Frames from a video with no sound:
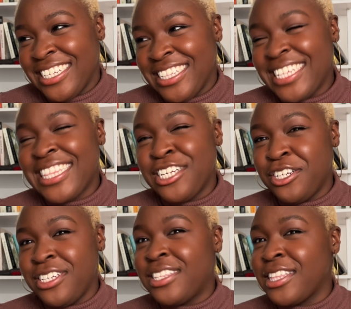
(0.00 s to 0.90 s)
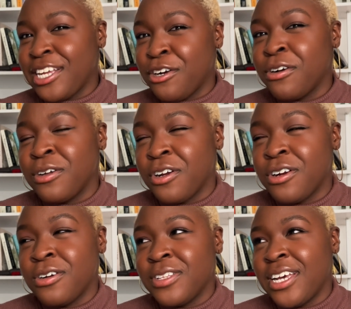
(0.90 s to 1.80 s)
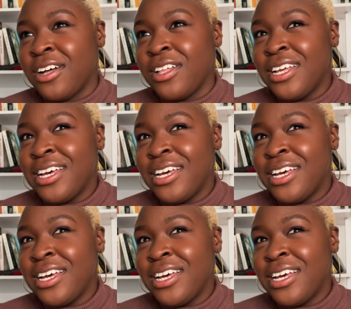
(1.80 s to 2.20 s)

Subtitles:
Like, they should have just let that girl go to her hotel.